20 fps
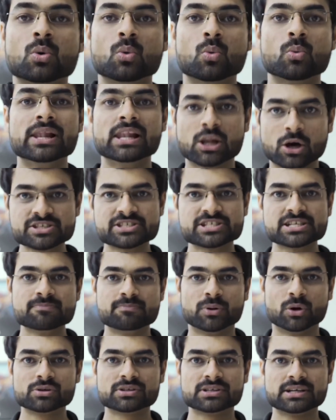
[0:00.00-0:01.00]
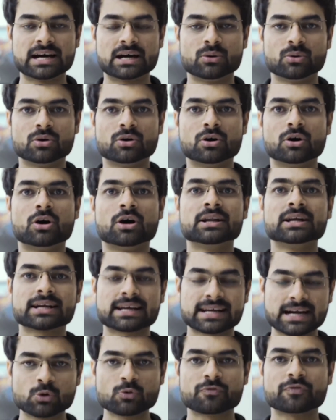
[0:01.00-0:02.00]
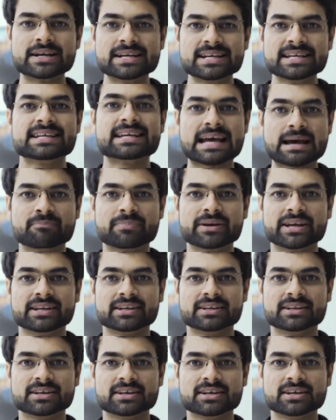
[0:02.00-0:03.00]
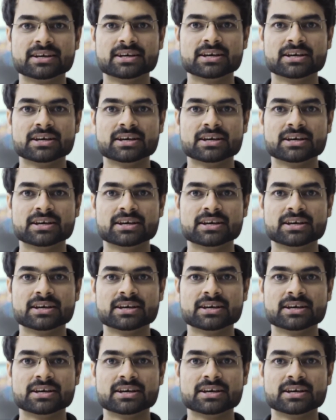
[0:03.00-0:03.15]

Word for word: We're launching Bolt now on a crowdfunding campaign.